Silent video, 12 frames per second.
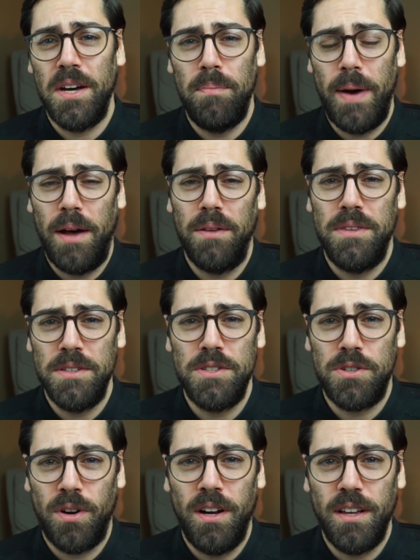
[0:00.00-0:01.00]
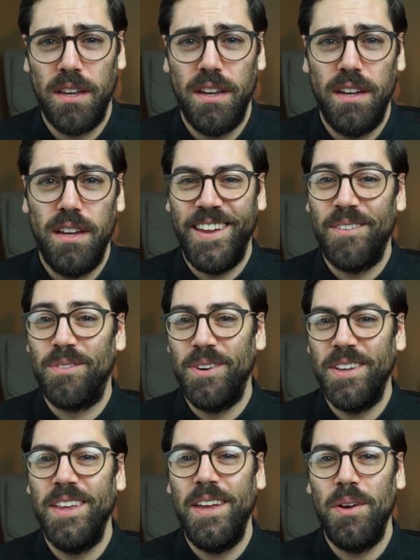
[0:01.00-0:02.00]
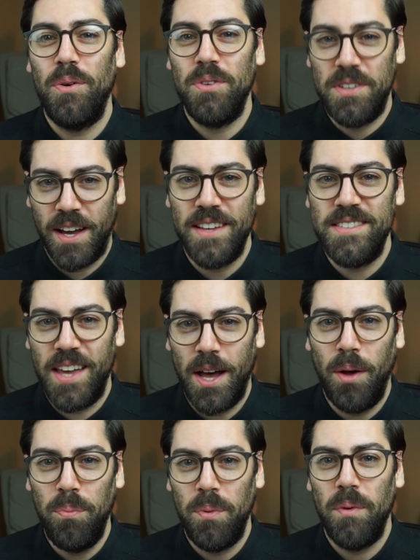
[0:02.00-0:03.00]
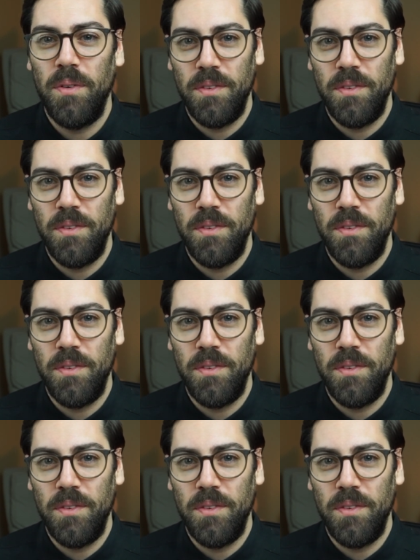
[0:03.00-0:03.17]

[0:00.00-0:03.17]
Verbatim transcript: about this truck it really does help